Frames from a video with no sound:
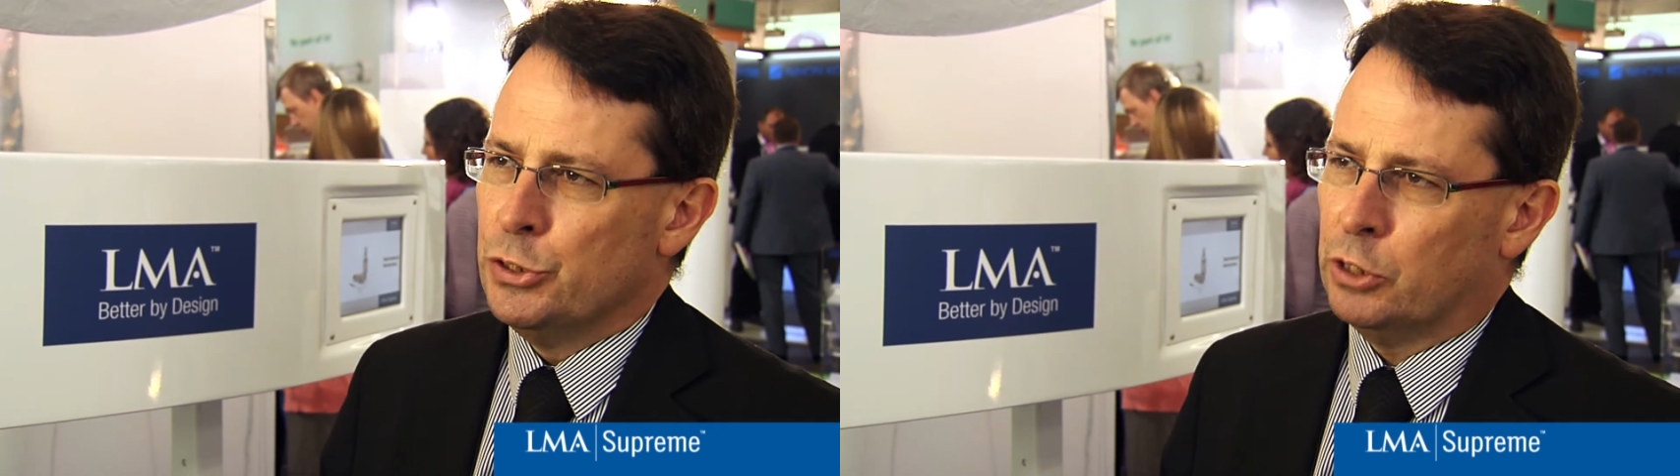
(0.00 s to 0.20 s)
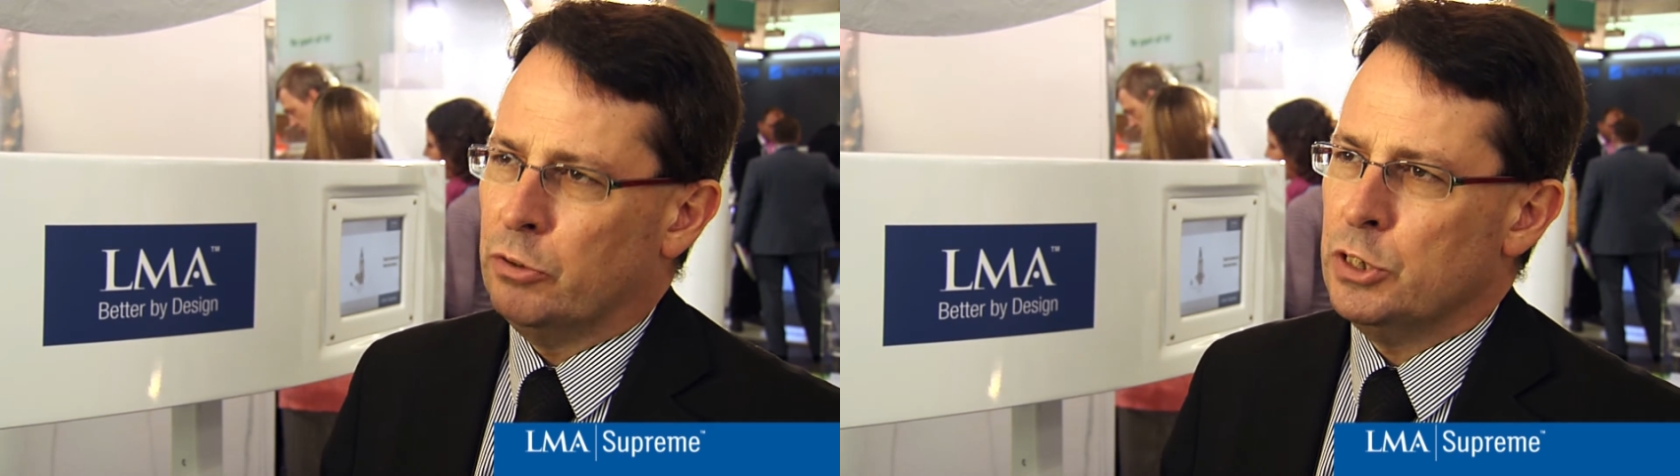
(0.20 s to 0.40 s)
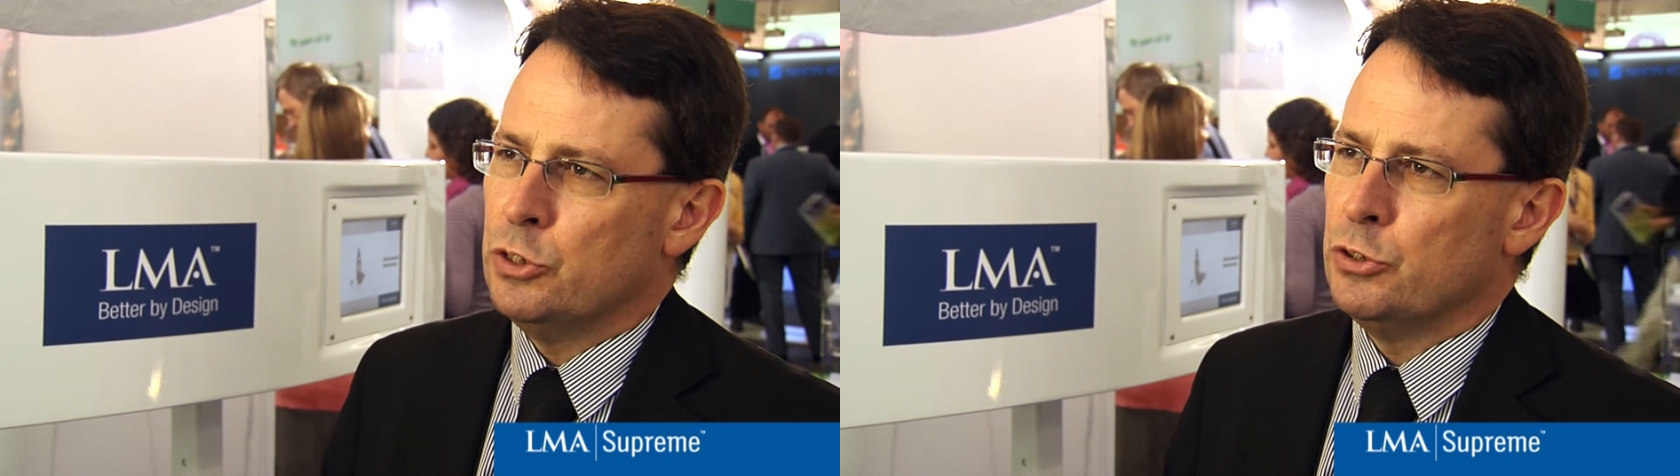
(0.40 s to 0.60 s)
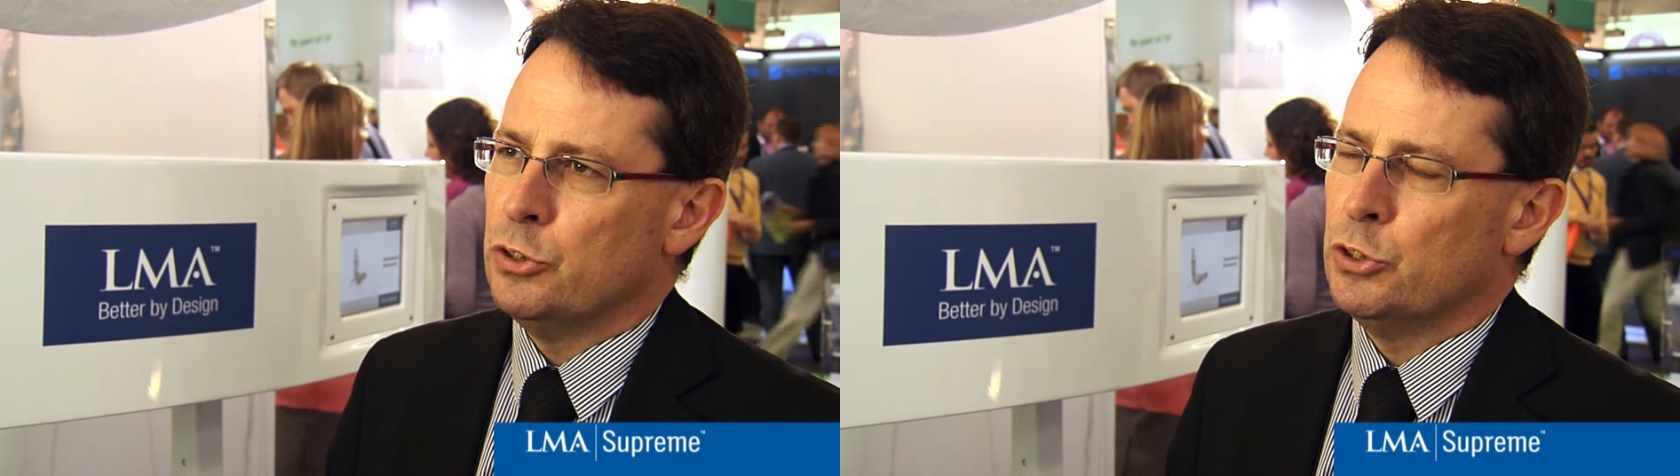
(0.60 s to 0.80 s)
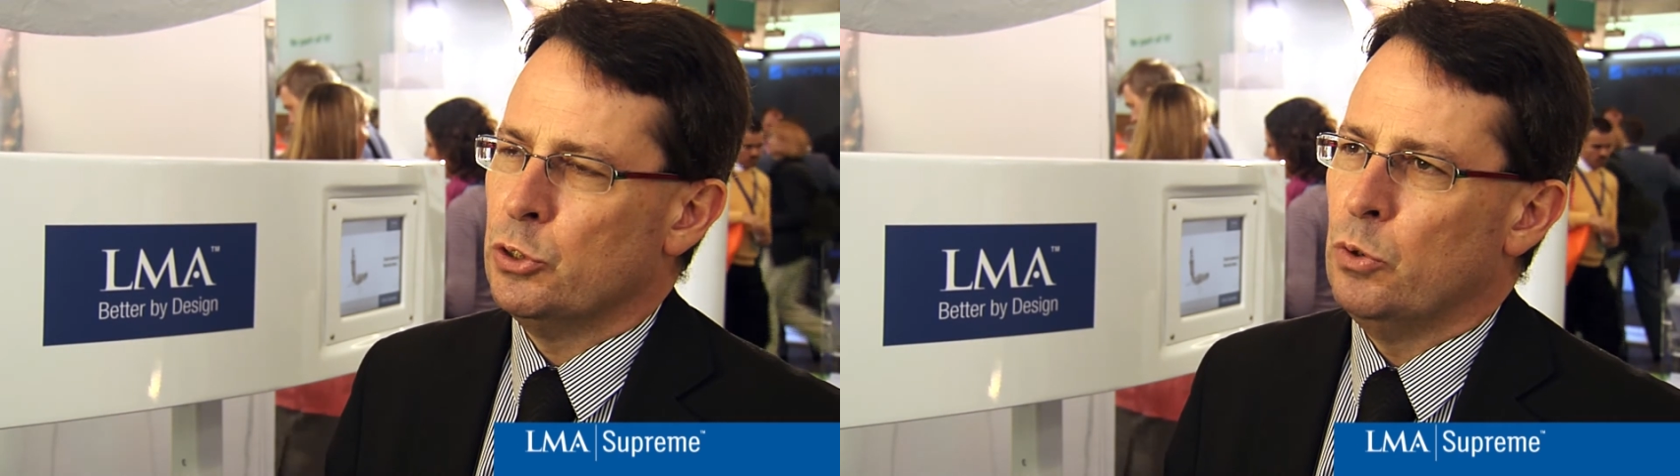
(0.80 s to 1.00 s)
secretions
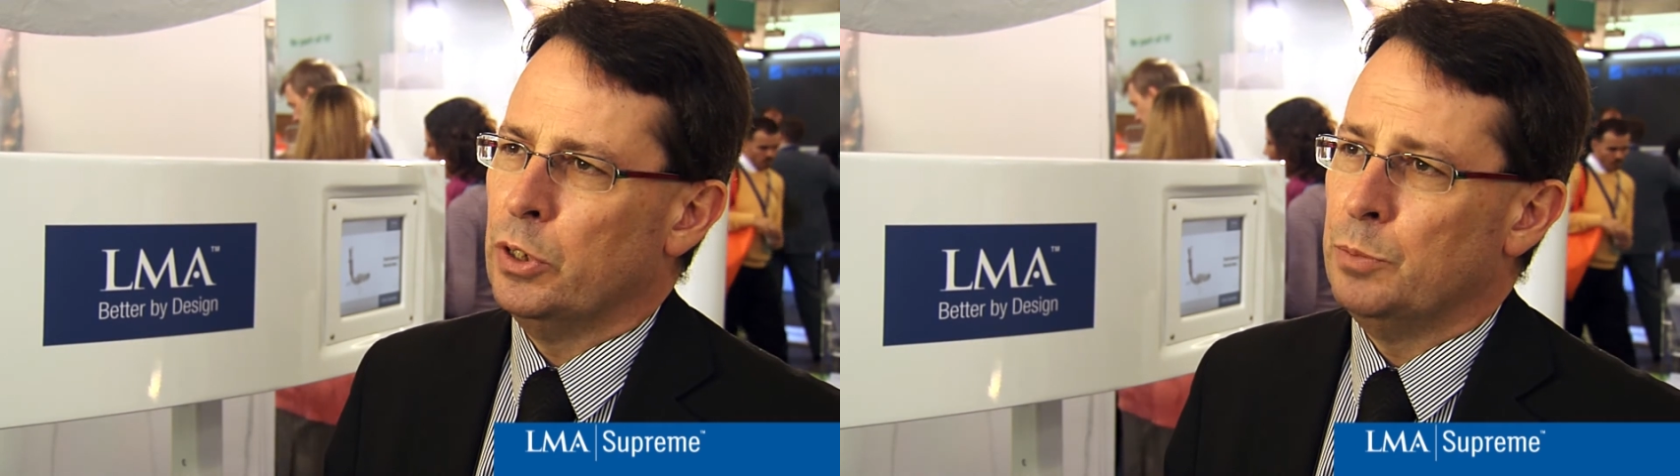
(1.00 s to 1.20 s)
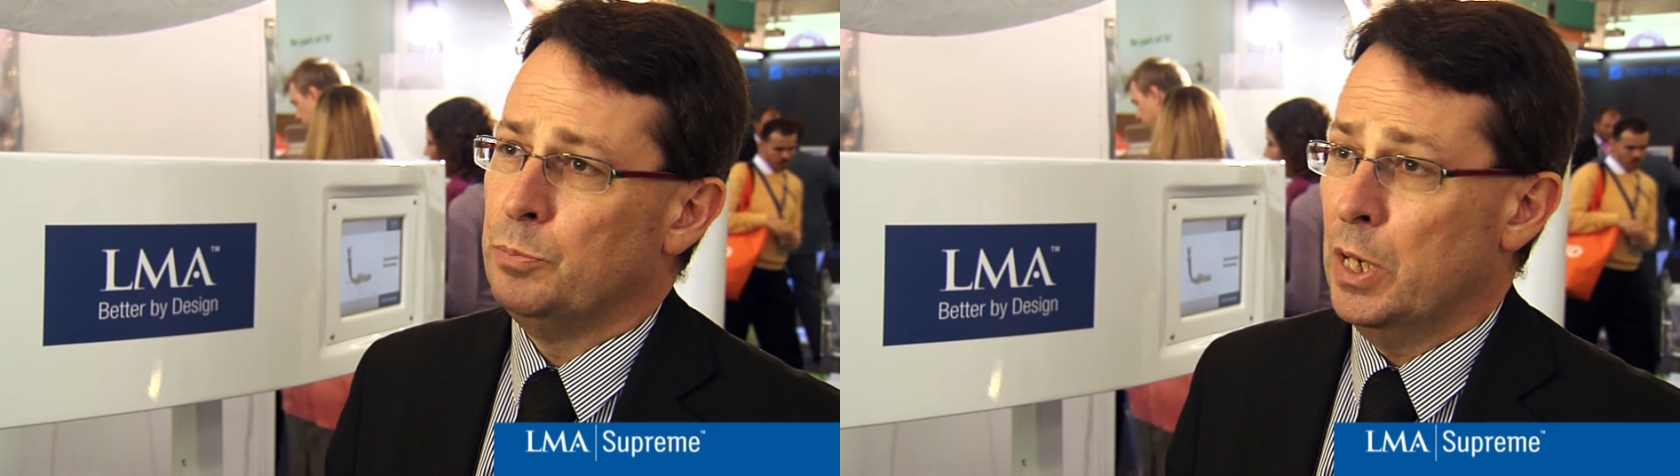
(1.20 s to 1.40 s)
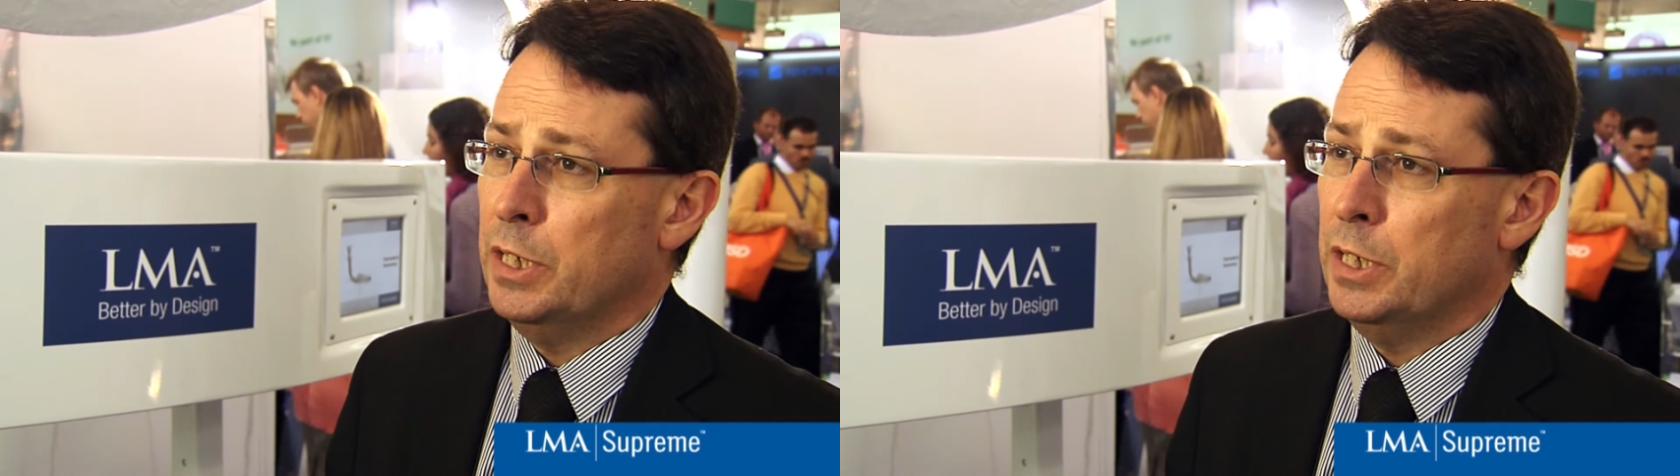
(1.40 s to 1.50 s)
and so on, and,